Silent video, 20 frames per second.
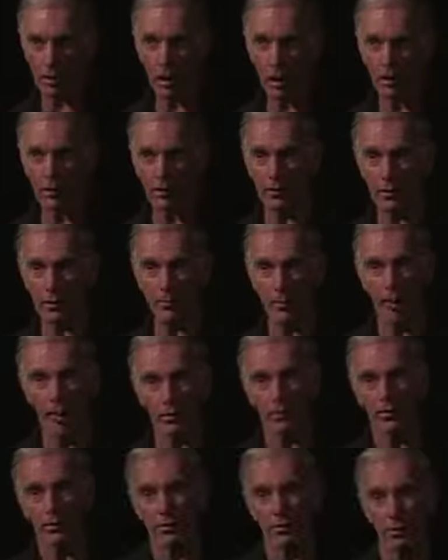talking
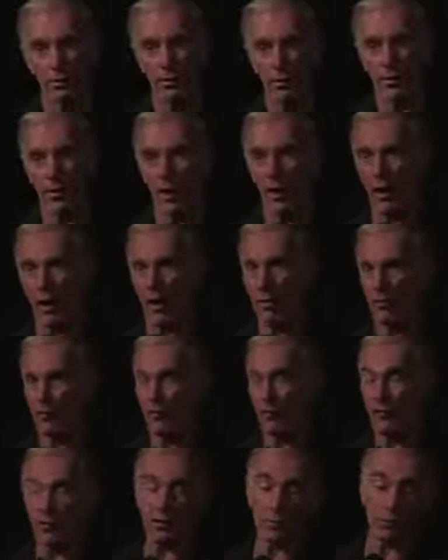about
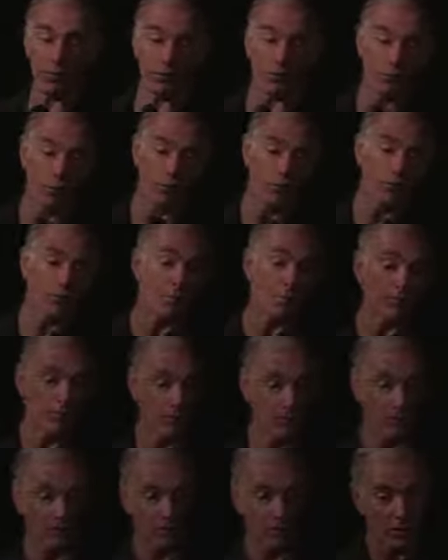the Philippine movie
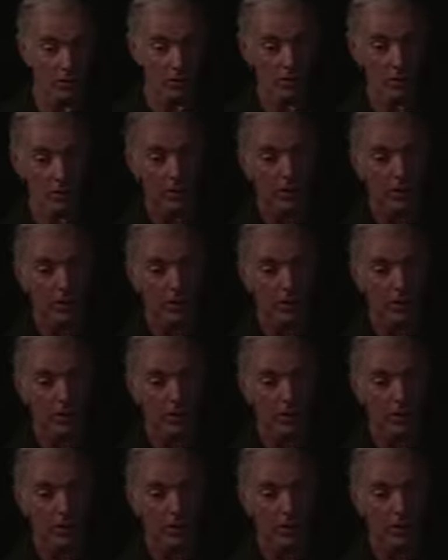business,